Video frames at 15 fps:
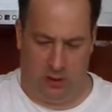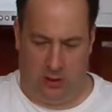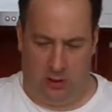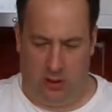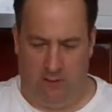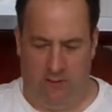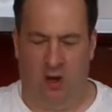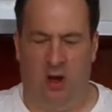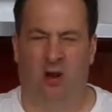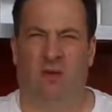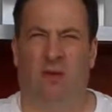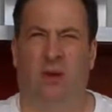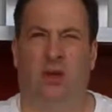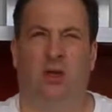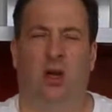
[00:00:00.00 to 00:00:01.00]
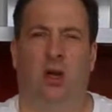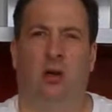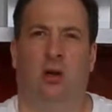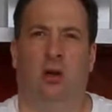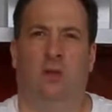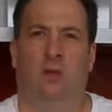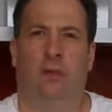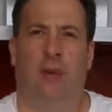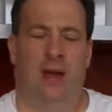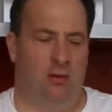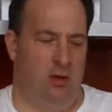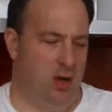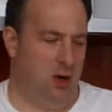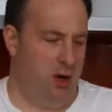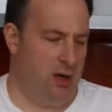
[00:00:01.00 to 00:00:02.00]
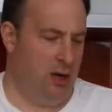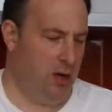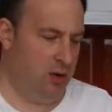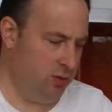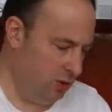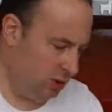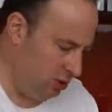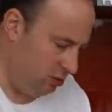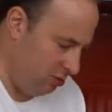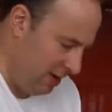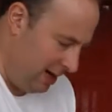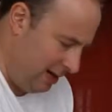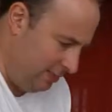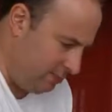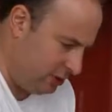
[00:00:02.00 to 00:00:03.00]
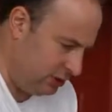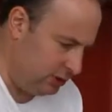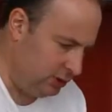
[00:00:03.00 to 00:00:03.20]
divide off a chunk of about 900 grams.